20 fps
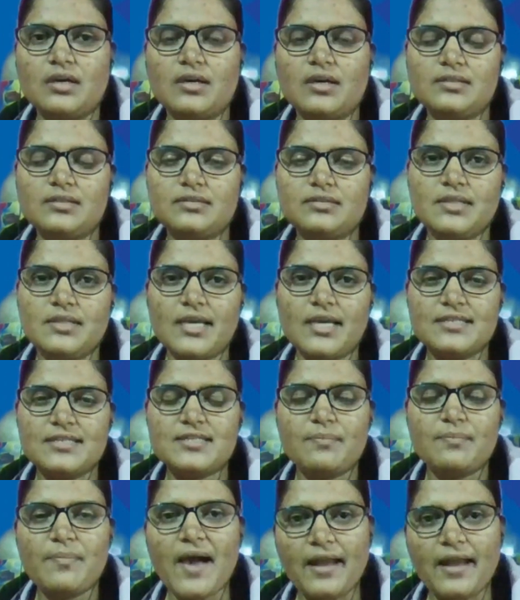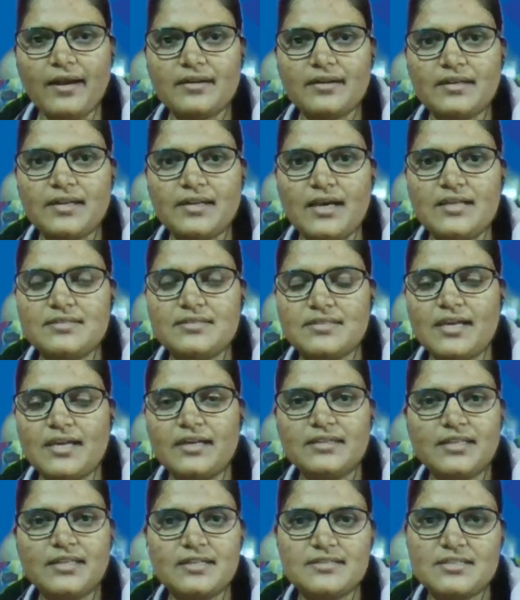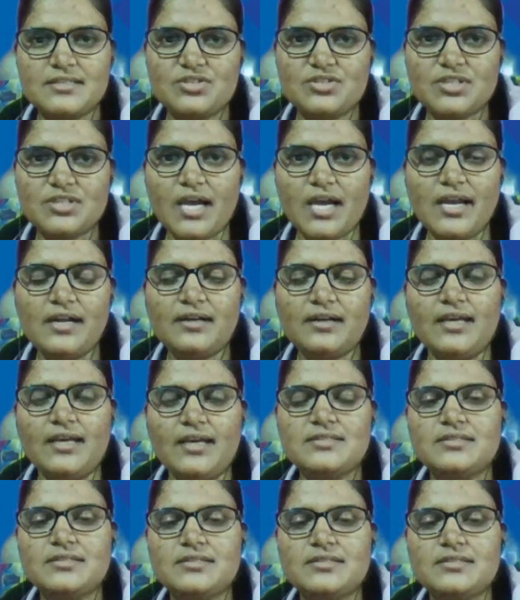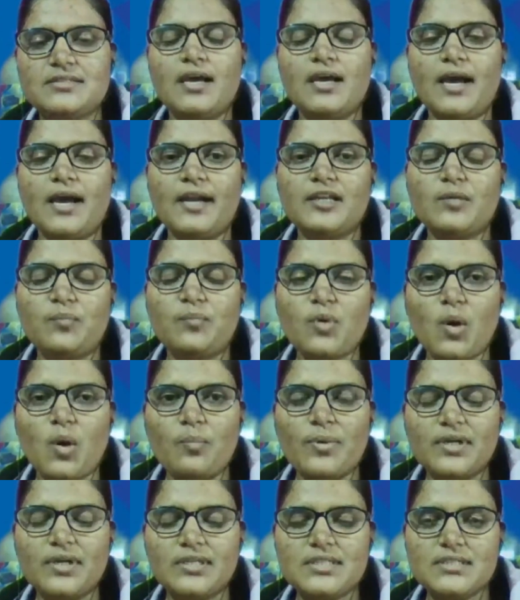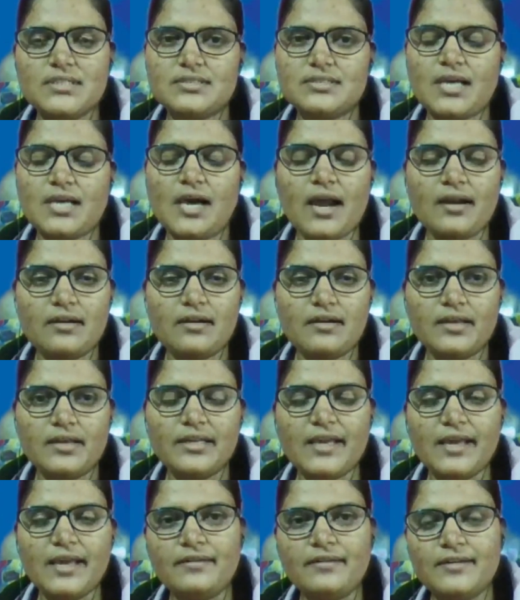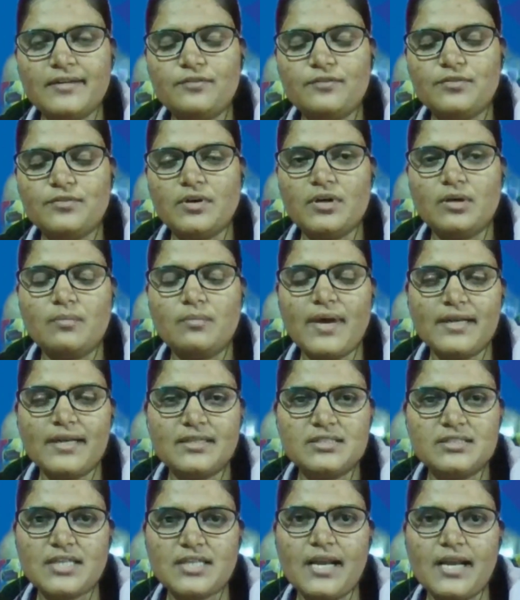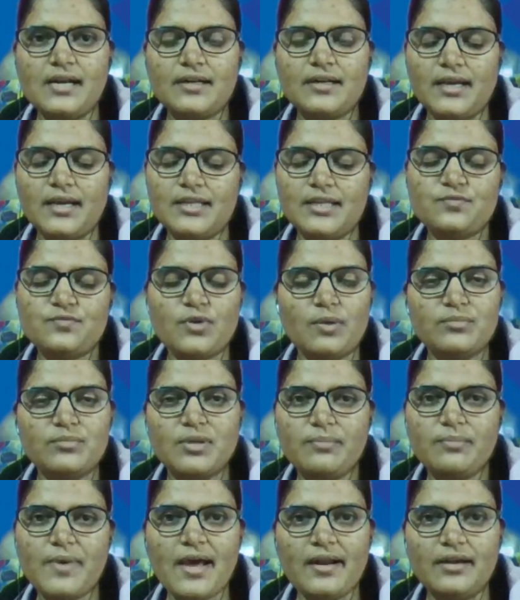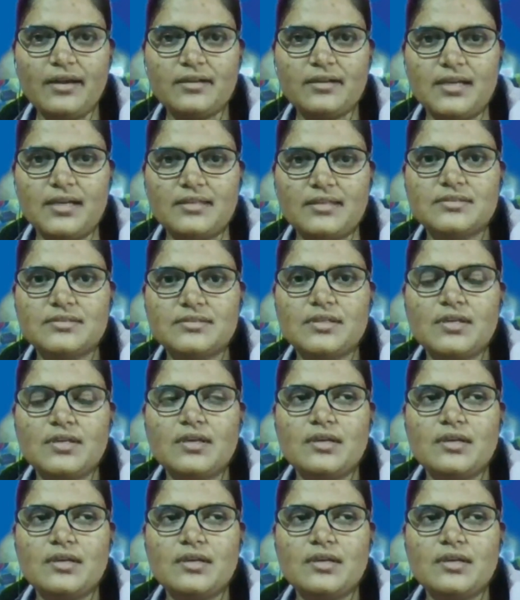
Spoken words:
there is a parent class and there is a child class, and the properties are inherited by the child class from the parent class.